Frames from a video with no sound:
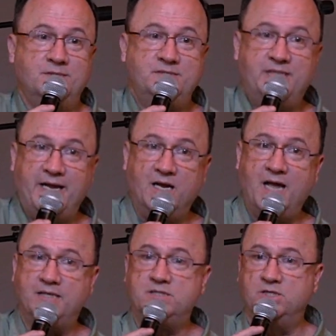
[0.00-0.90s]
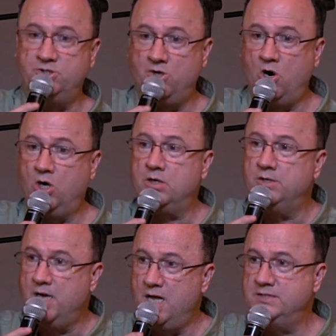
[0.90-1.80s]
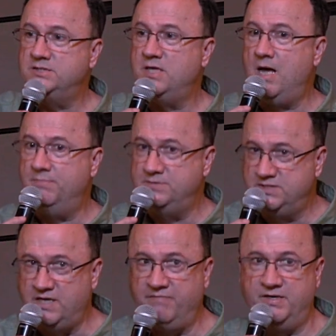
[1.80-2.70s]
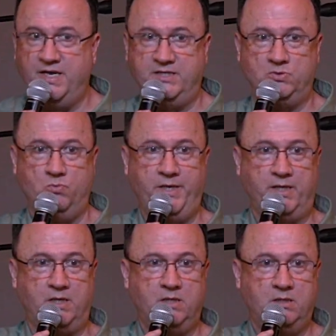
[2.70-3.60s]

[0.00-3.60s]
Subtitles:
daylight to dark, nonstop, 7 days a week.